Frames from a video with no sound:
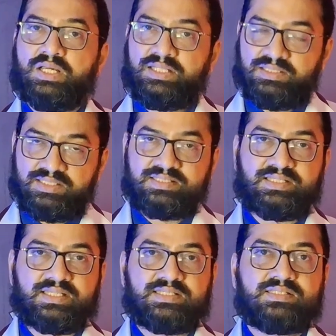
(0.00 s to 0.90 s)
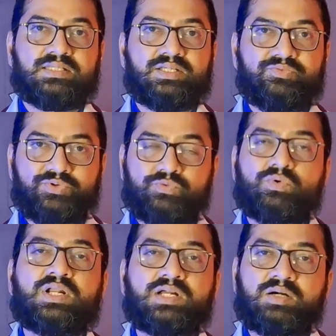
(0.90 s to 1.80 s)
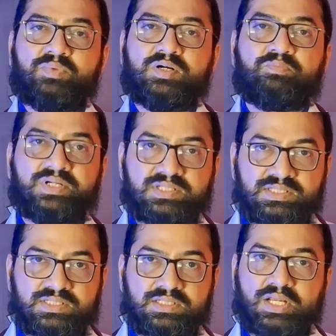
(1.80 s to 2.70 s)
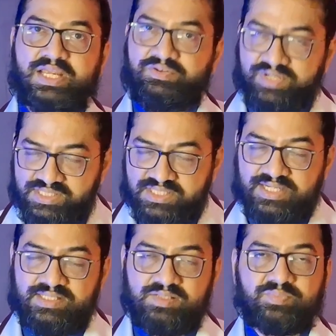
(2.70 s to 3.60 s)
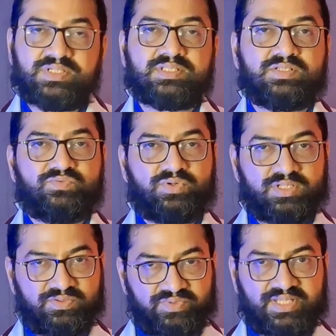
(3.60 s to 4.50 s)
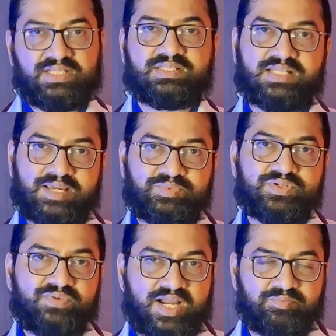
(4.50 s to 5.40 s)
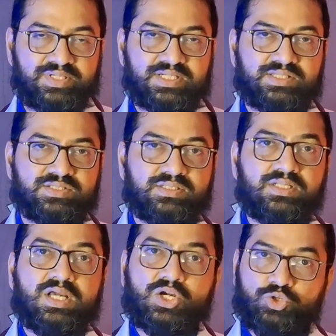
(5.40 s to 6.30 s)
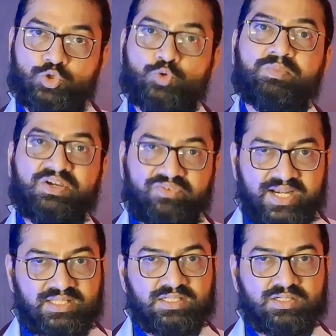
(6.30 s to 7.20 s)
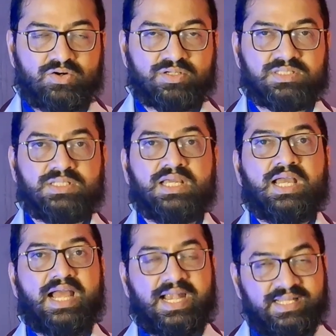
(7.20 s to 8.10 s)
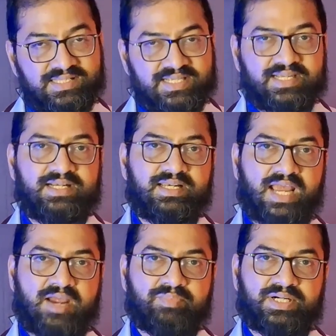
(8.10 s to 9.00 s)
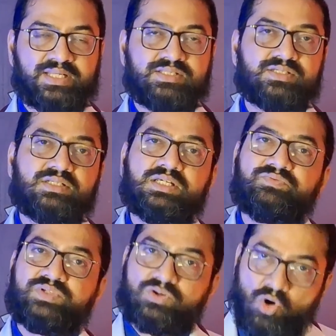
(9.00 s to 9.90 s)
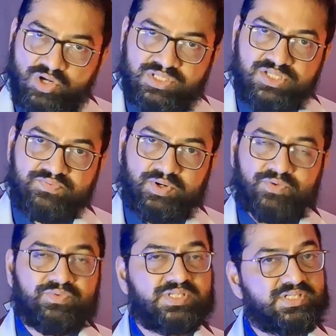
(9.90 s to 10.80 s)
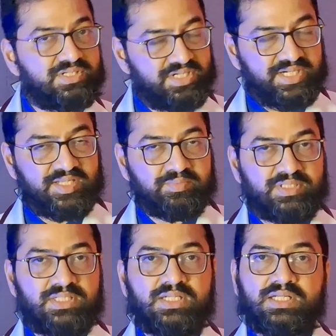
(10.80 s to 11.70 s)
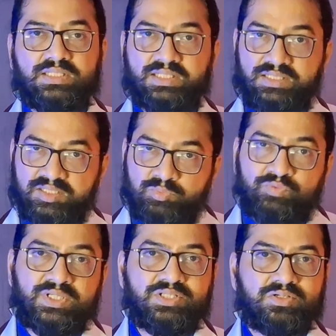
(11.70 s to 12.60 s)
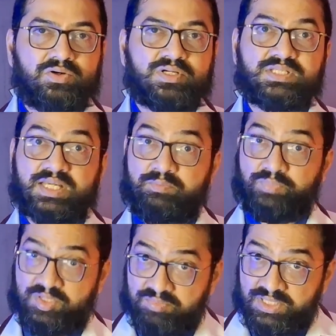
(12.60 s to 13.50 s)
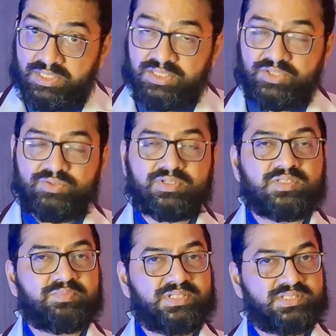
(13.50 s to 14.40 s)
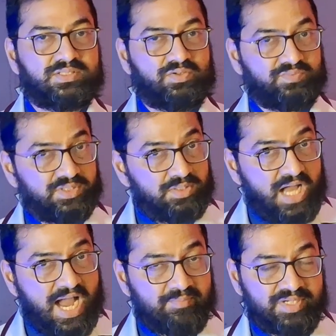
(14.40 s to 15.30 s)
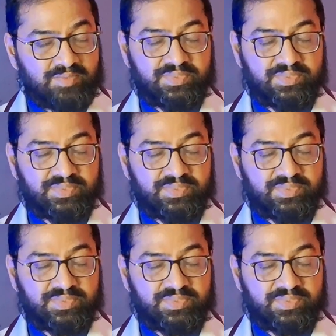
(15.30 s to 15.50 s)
In this case, if you work up a person, investigate the person for the various types of hypertension, you may find the cause. And in secondary hypertension, if the cause is found which is treatable, then removing the cause can permanently cure the person of the high blood